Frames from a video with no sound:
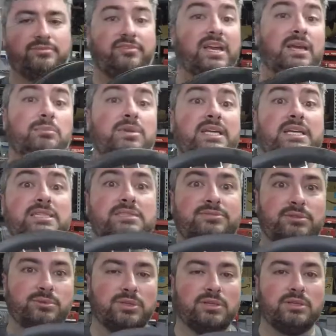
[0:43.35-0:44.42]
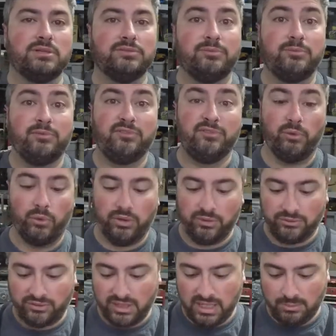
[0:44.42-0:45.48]
fan blades, if you will, of
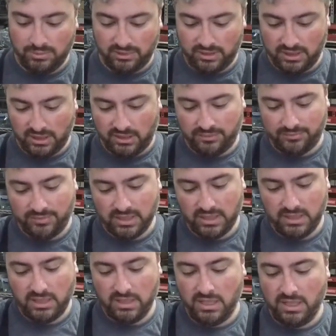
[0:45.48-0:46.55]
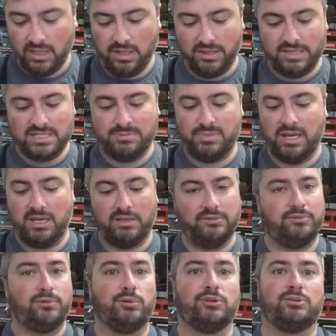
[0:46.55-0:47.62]
foil tape on here that span
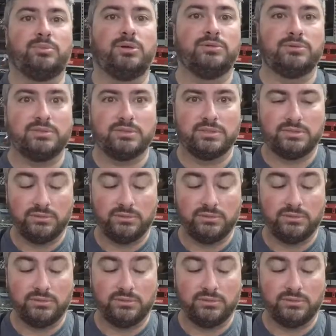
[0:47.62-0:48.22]
four spokes.